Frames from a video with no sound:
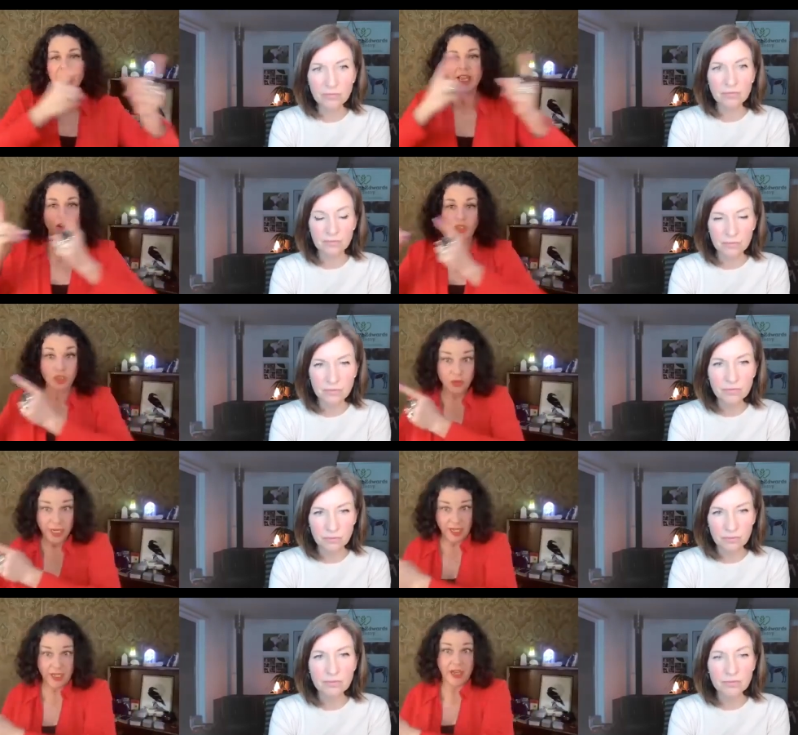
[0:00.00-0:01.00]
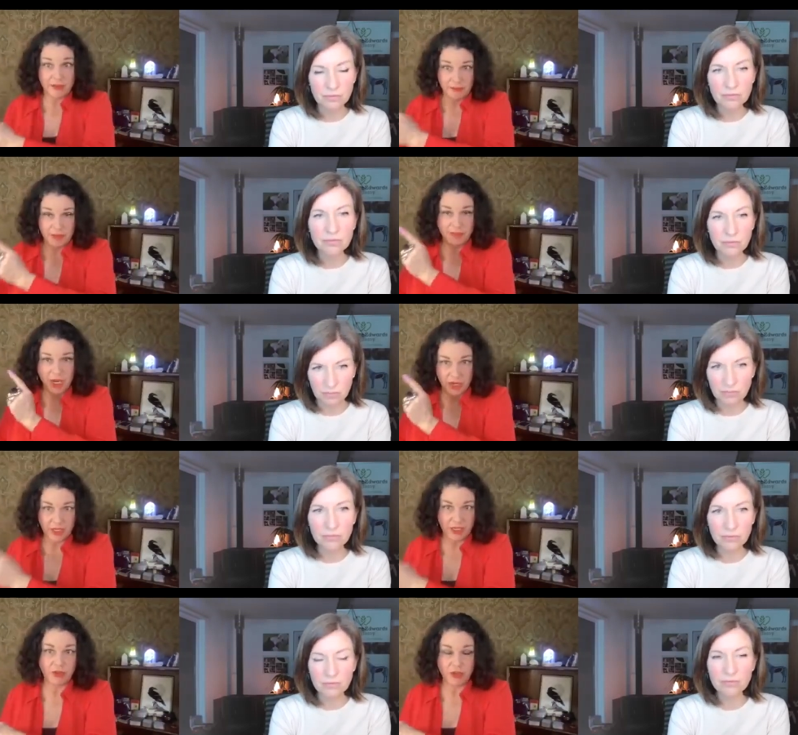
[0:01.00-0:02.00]
Speaker 1: and Australia
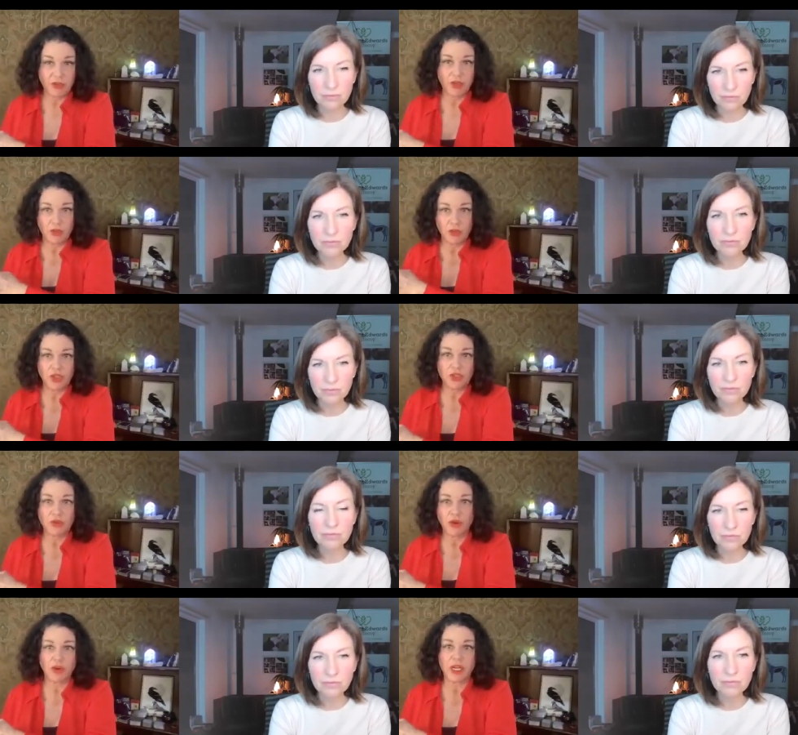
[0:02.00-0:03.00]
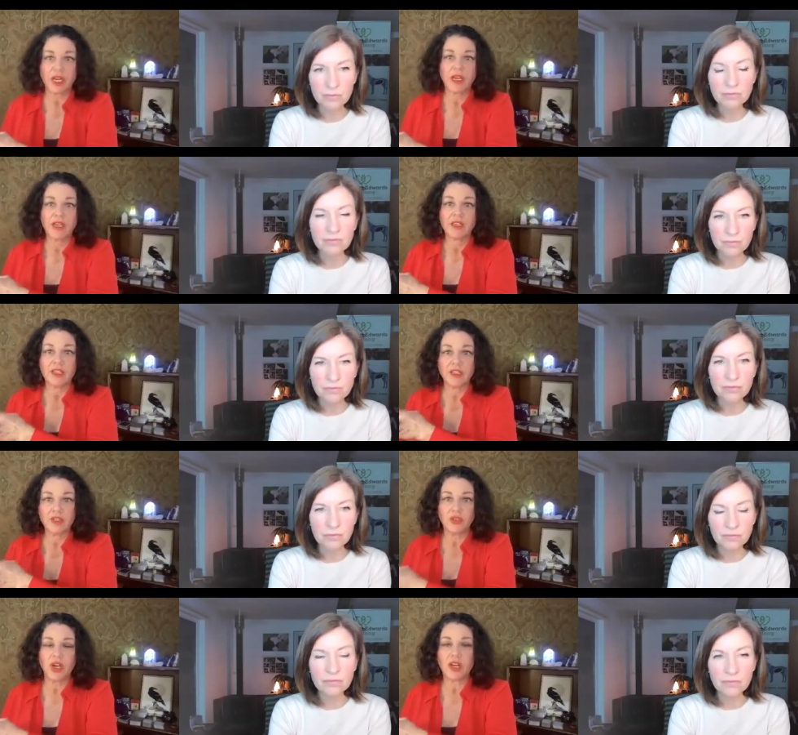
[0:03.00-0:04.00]
apparently huge organ they
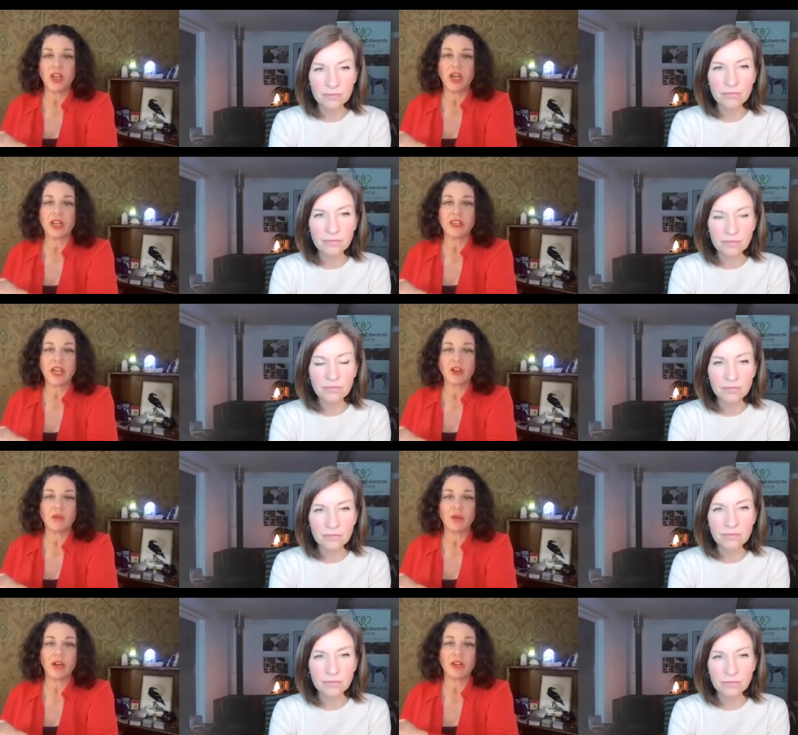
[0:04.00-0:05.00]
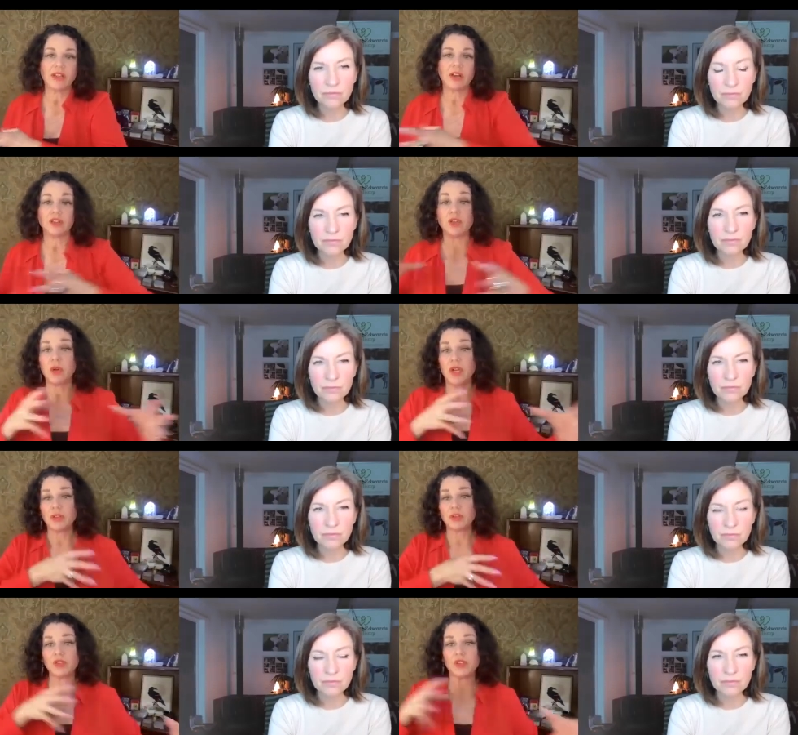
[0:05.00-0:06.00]
still got a lot of that going on there so
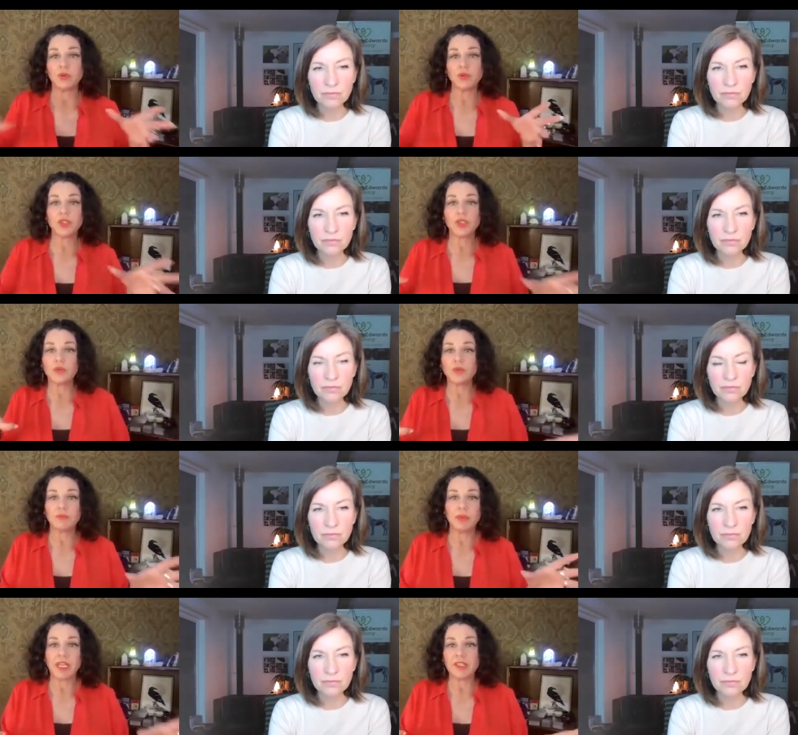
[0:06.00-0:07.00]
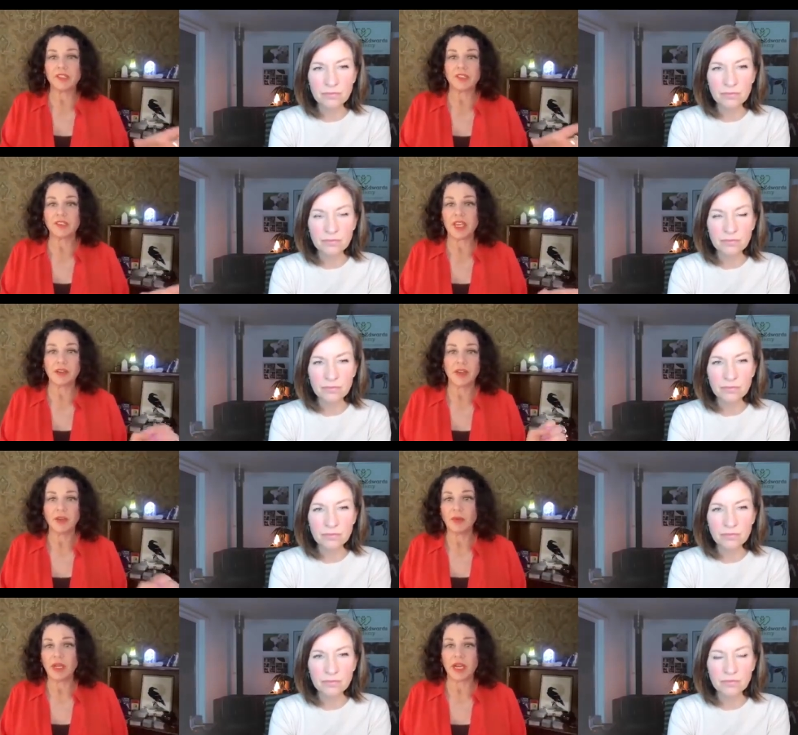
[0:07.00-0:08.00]
there's those two places that
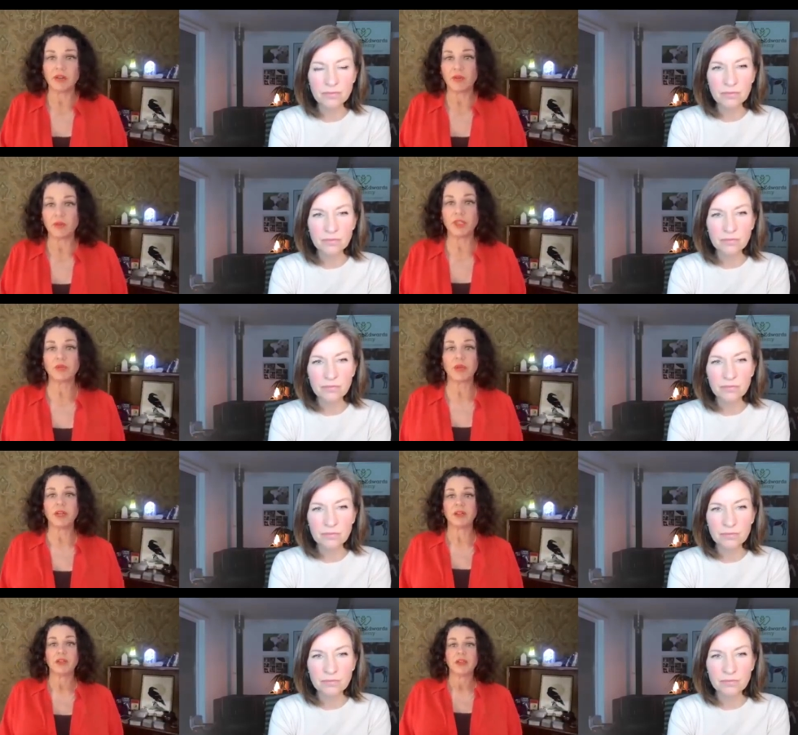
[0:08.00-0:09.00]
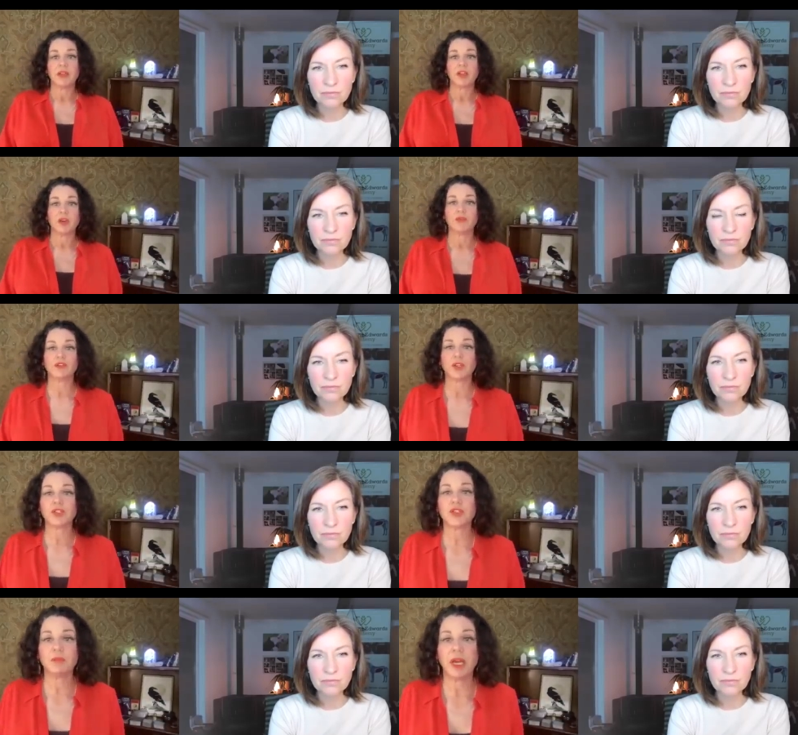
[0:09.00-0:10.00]
I don't know which one will go
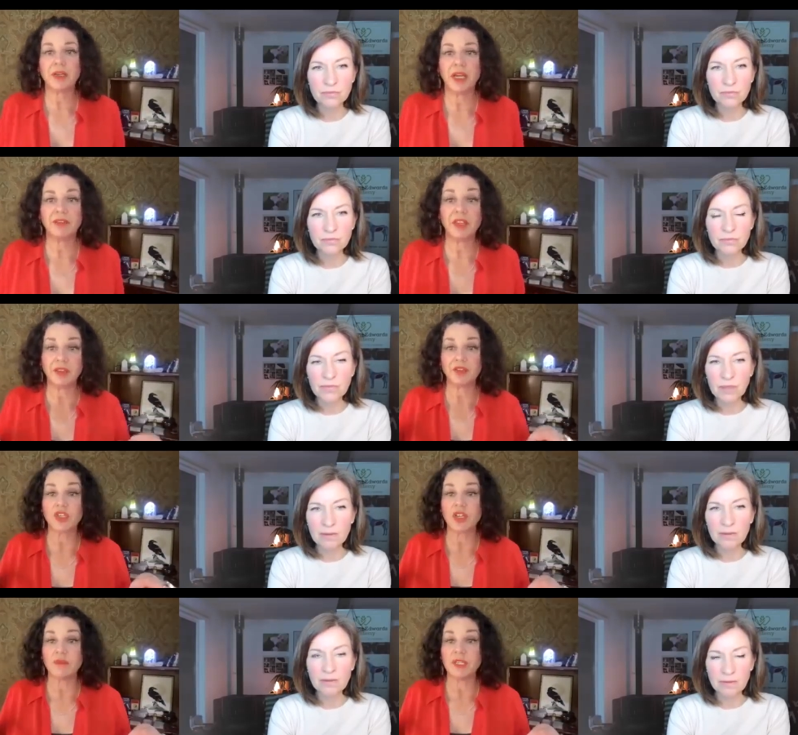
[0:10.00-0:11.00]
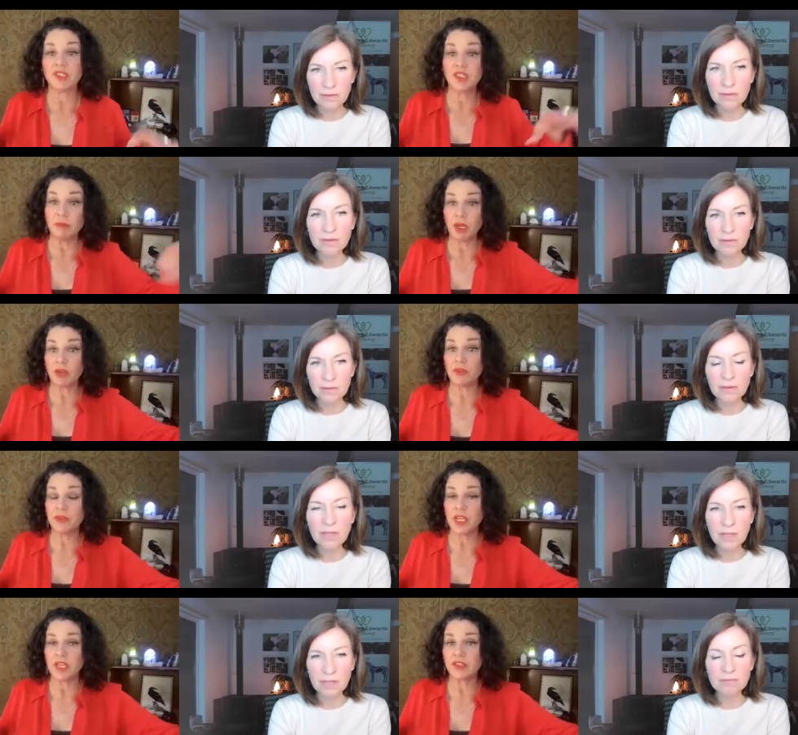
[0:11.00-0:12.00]
first but I think there's going to be similar
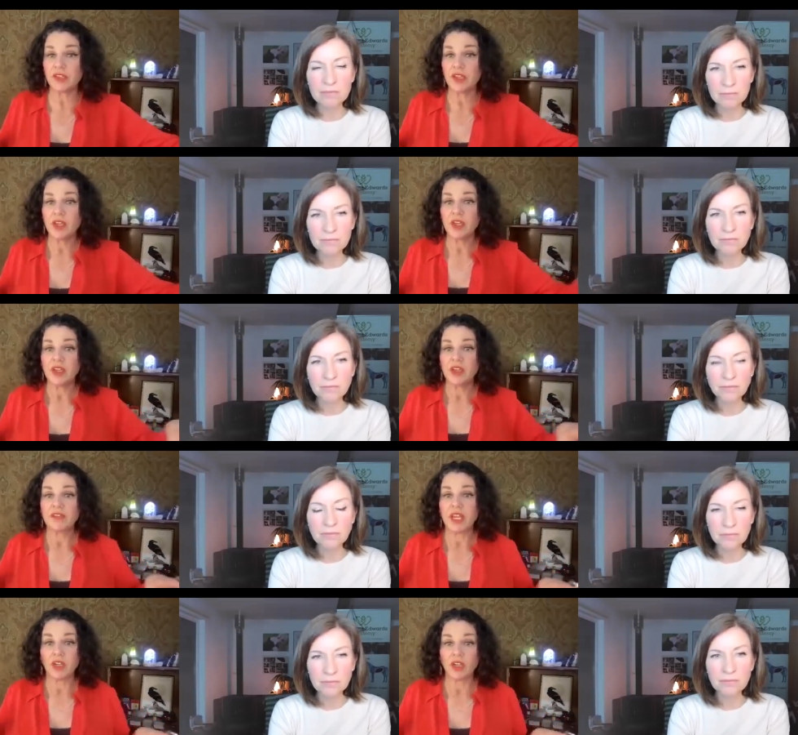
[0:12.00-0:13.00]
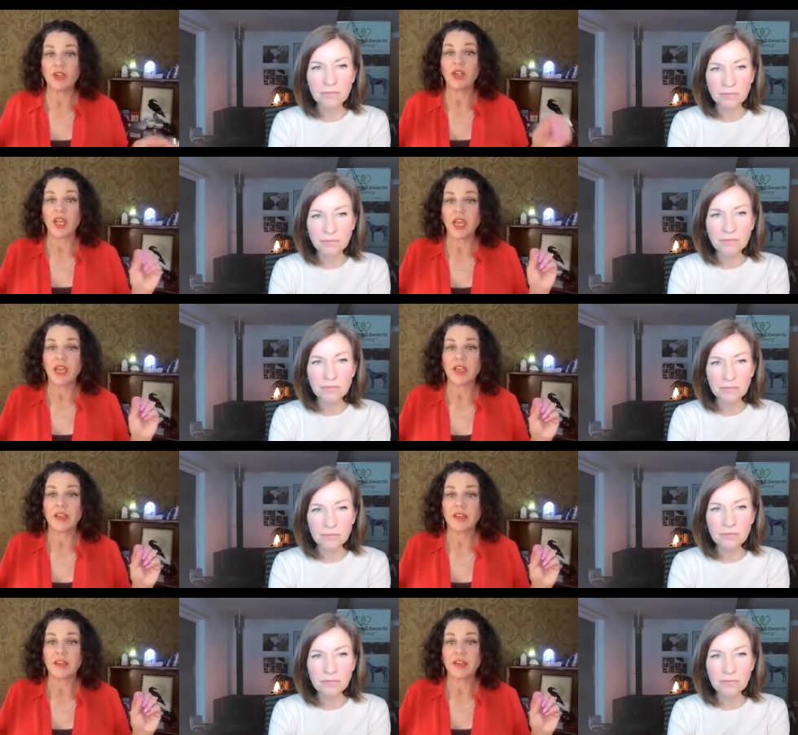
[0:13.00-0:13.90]
things yeah. that look like